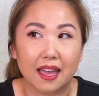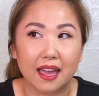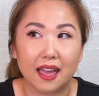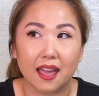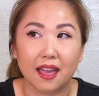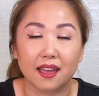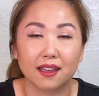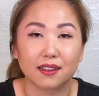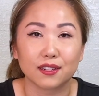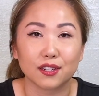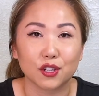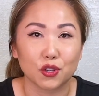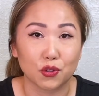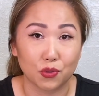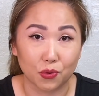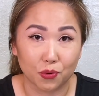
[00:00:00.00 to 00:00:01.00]
And
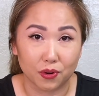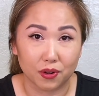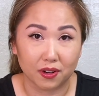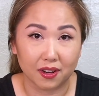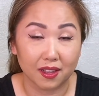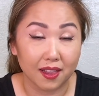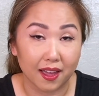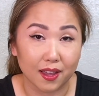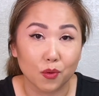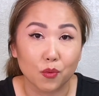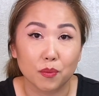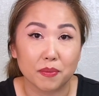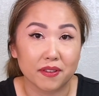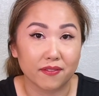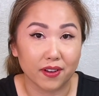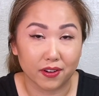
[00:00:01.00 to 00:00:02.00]
your client will
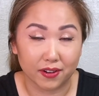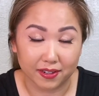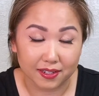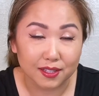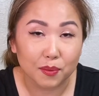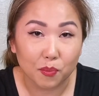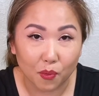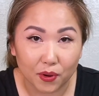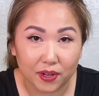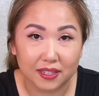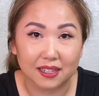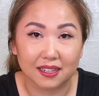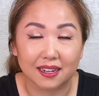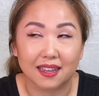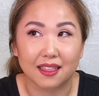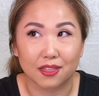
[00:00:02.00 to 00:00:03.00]
be very
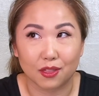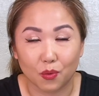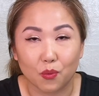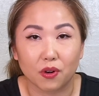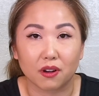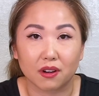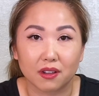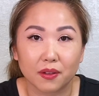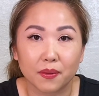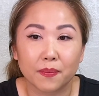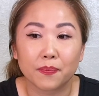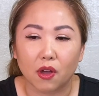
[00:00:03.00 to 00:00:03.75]
disappointed in the work.